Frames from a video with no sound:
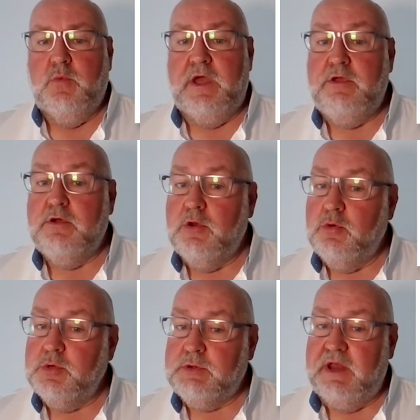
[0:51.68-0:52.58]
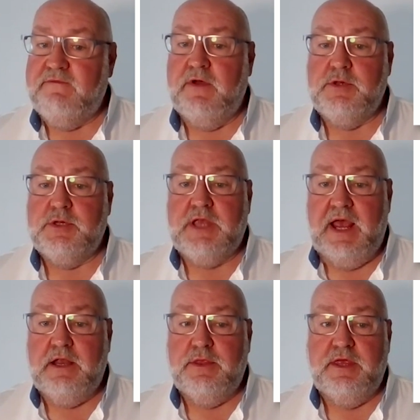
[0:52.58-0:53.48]
where you can also add votes
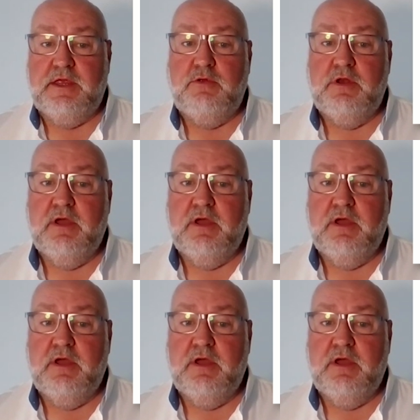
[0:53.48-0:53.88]
to anything you'd